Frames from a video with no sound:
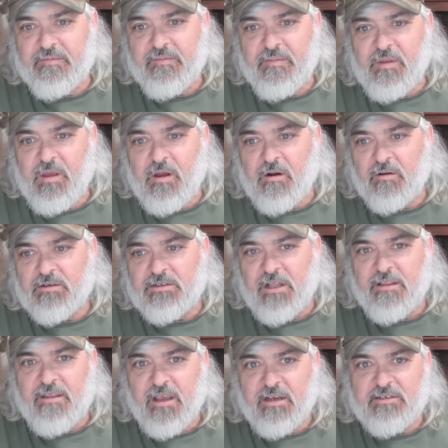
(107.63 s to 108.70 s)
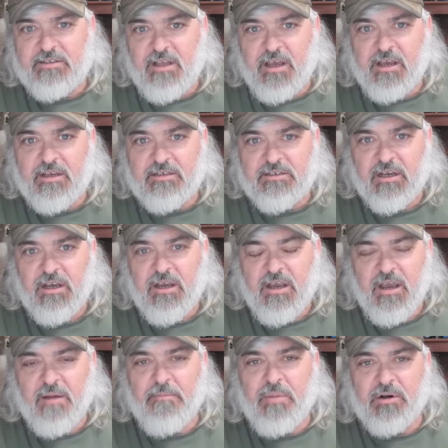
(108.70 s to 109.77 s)
you know statistics
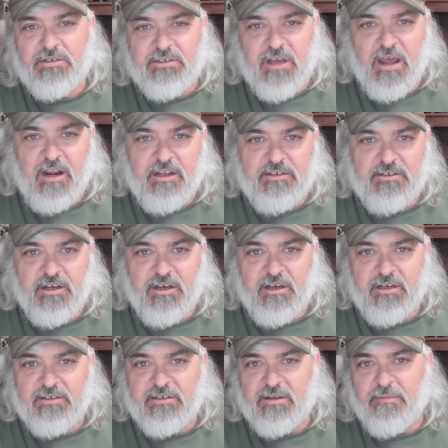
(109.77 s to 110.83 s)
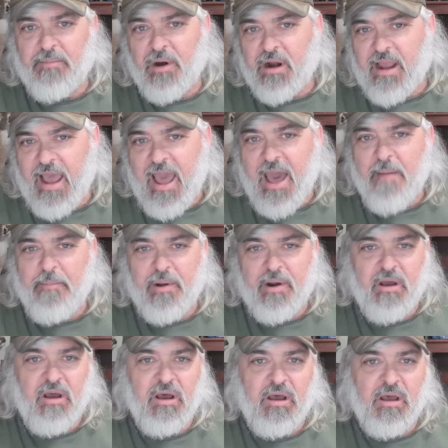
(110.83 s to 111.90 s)
and percentages and per
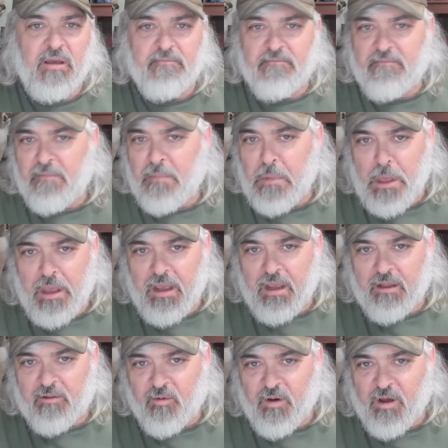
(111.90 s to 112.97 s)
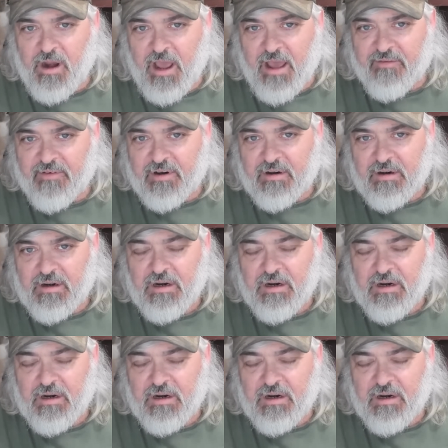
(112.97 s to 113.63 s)
capita and whatever.